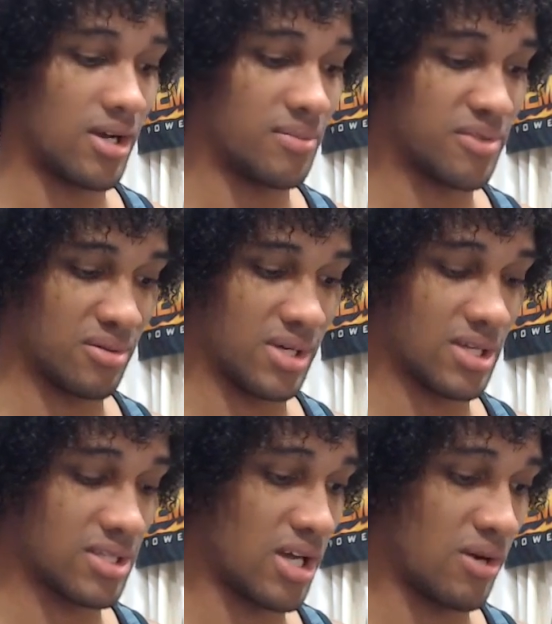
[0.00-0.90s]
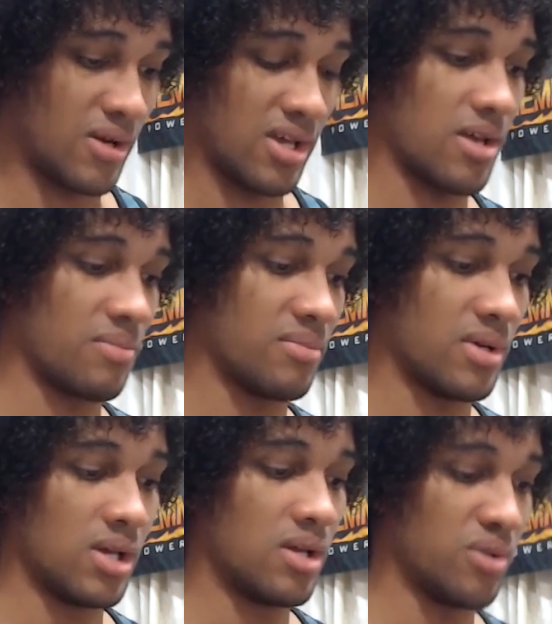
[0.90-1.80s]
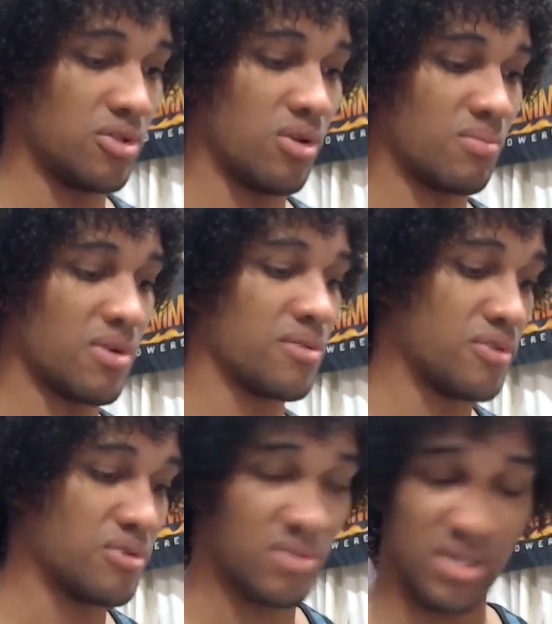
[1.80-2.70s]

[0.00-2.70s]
So that's how I am with doing my reviews.